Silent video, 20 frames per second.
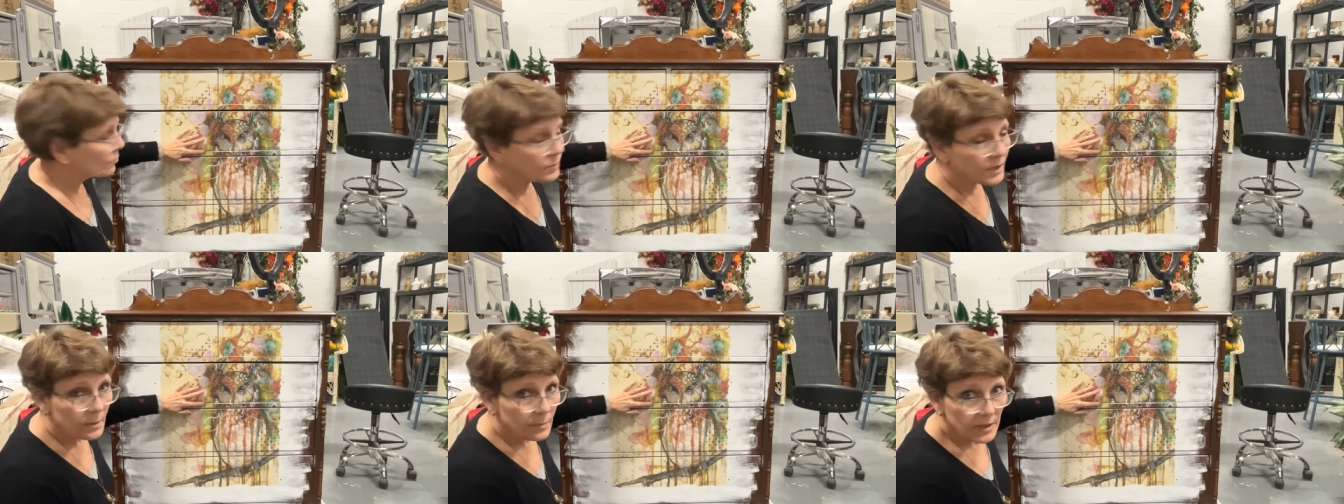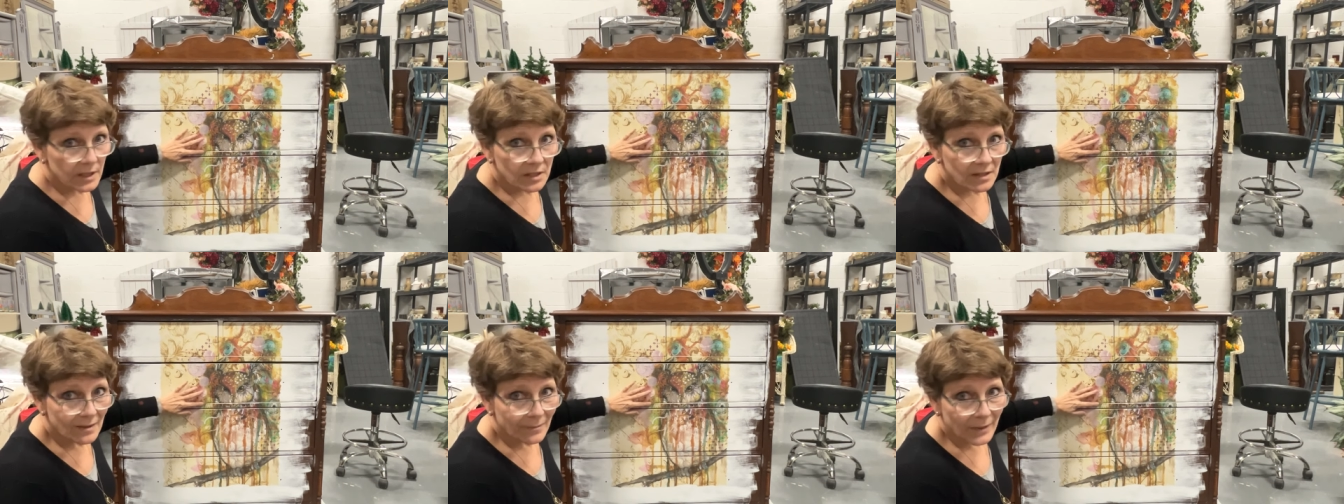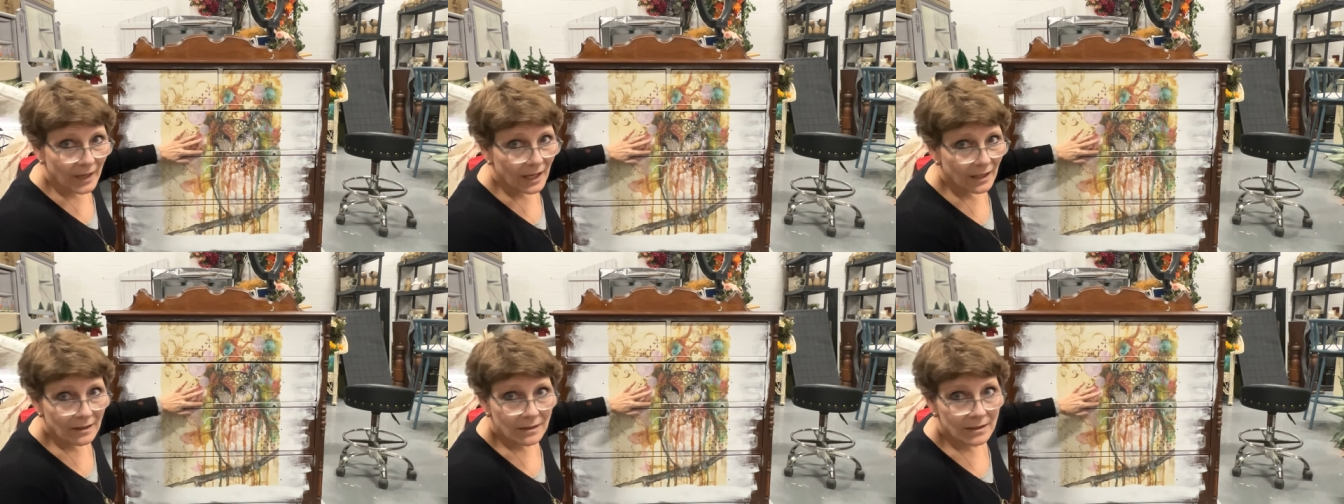may be some
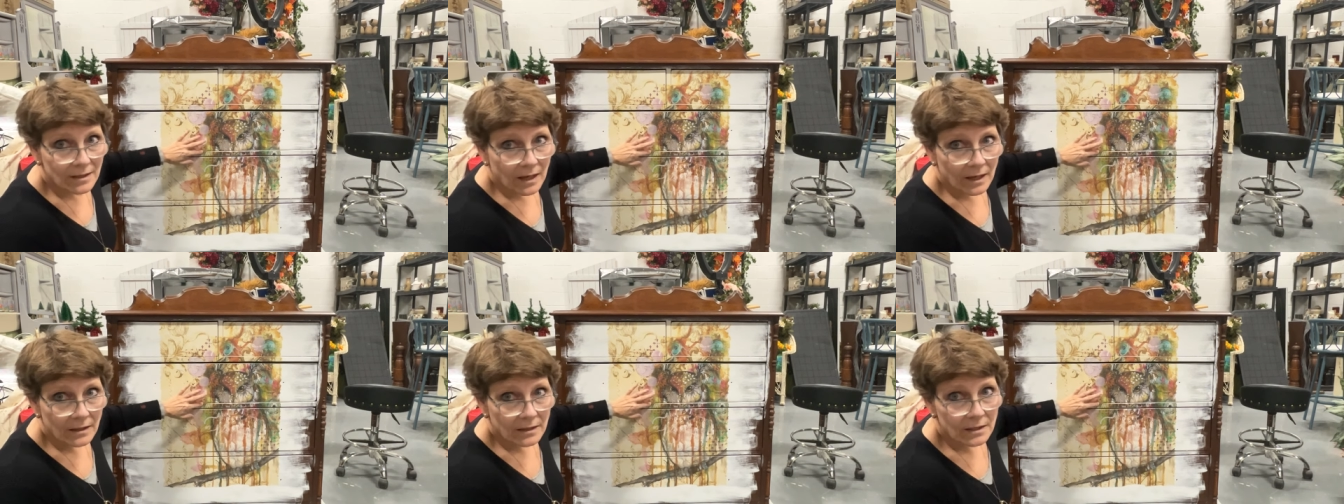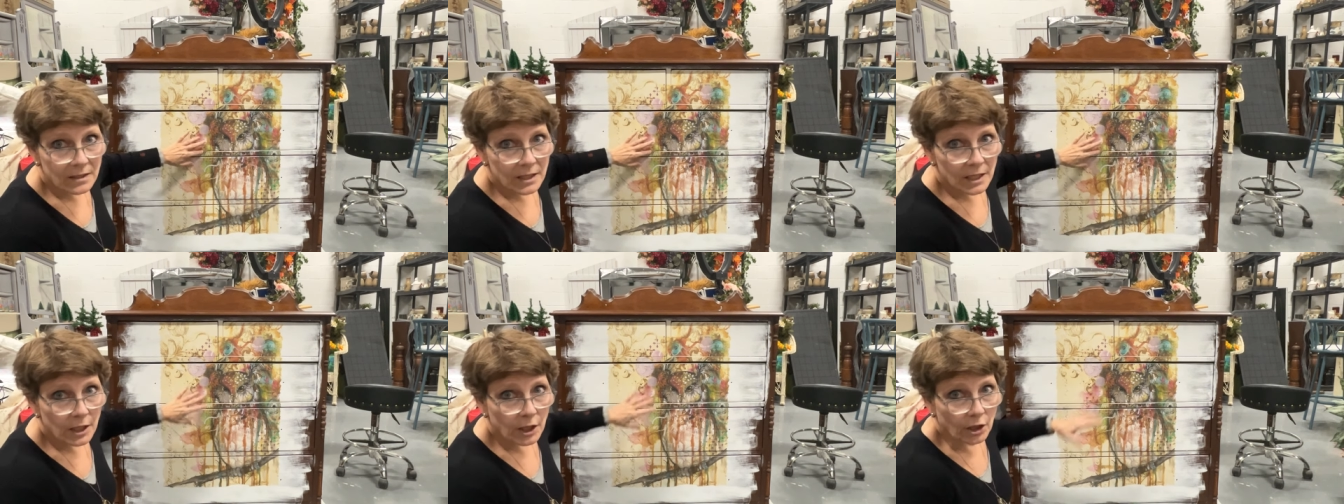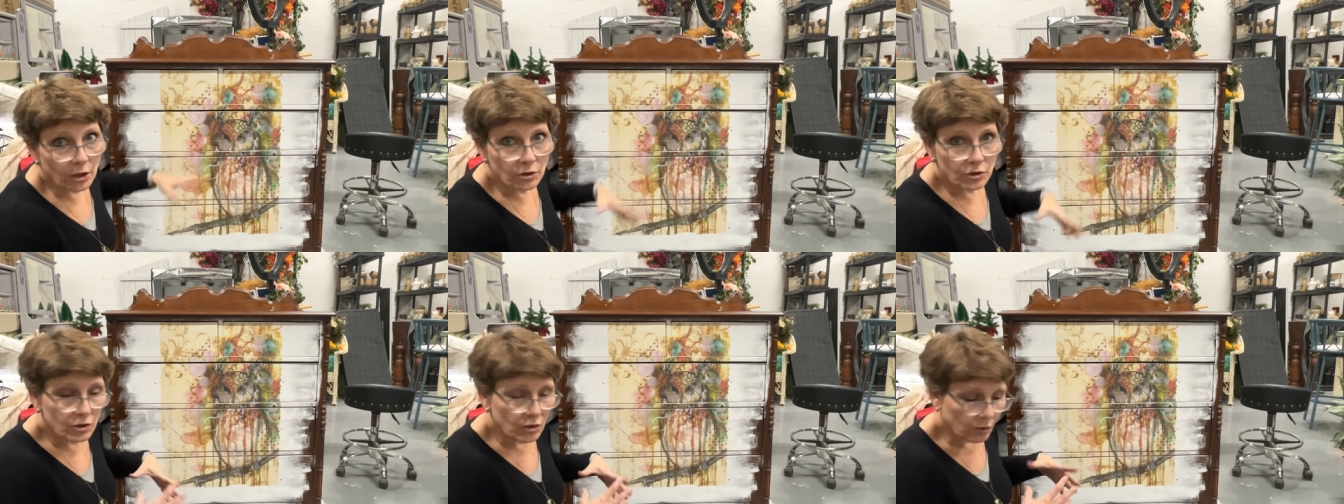excess
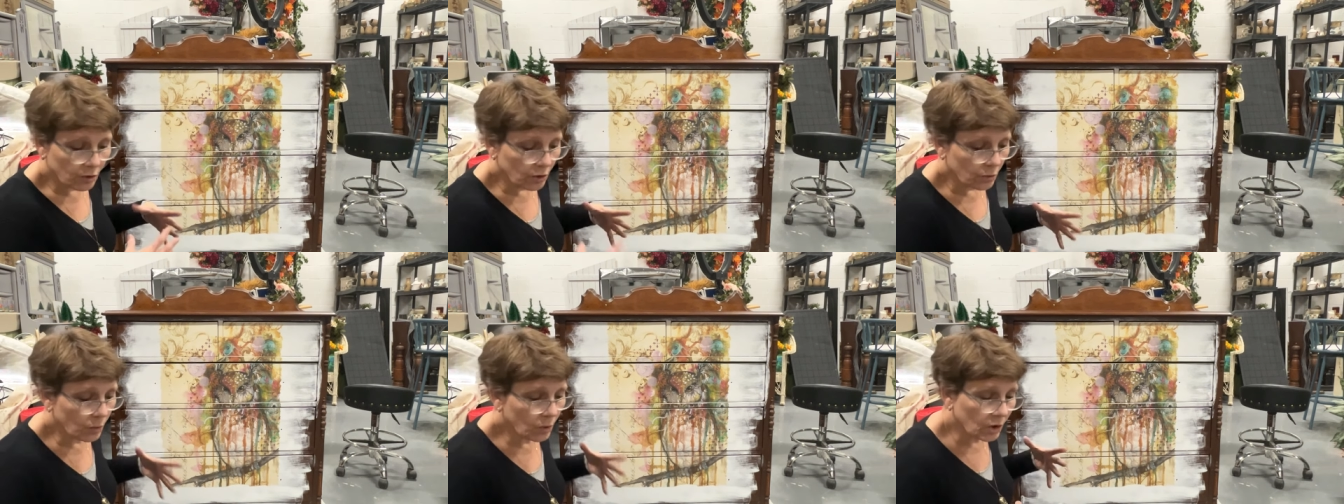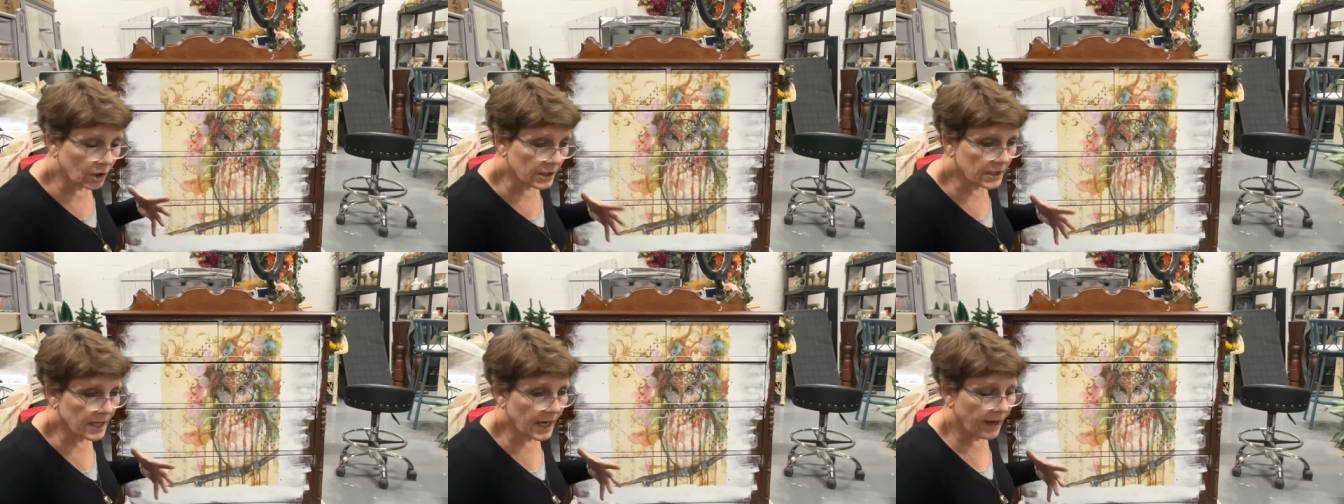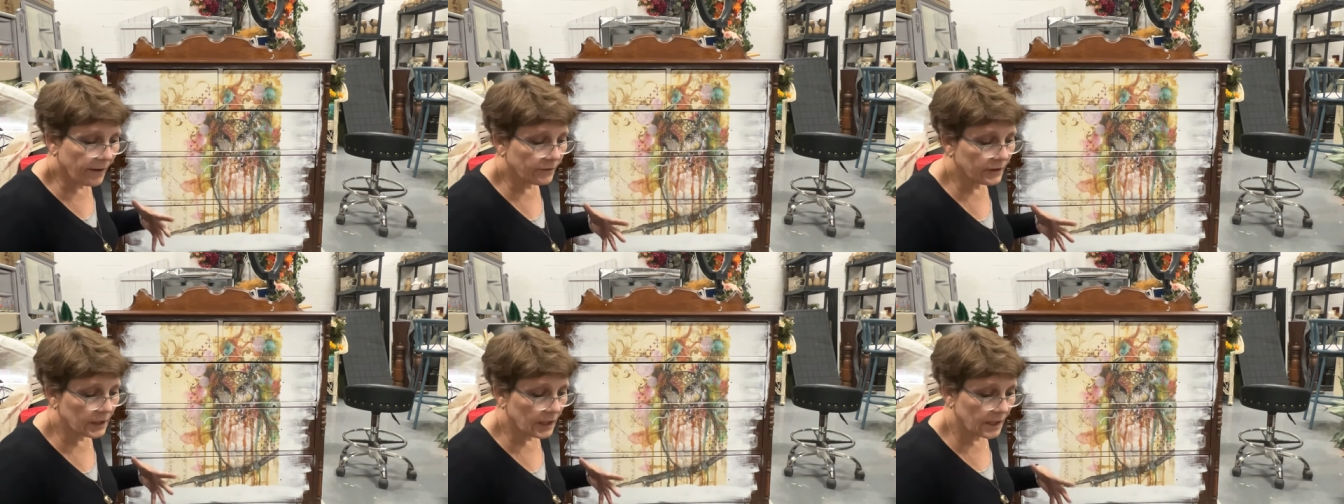there. So you want to
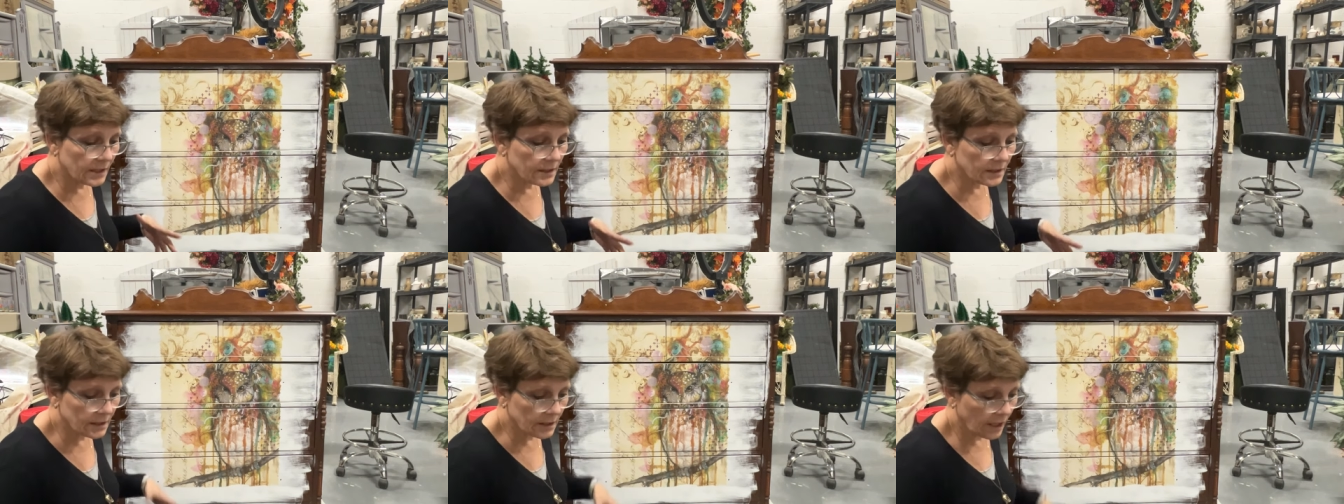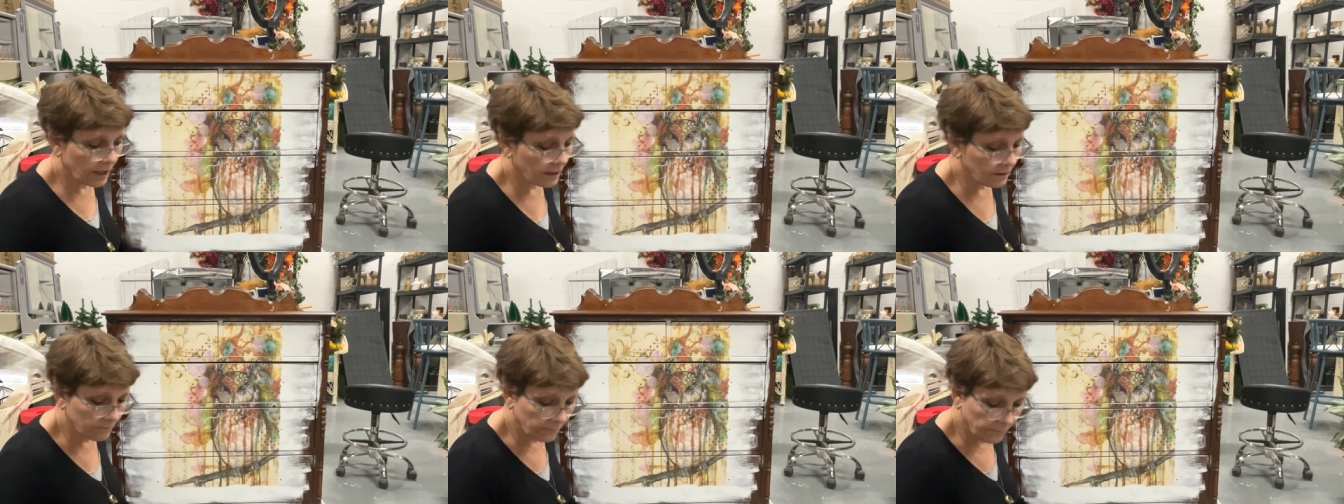have a nice tight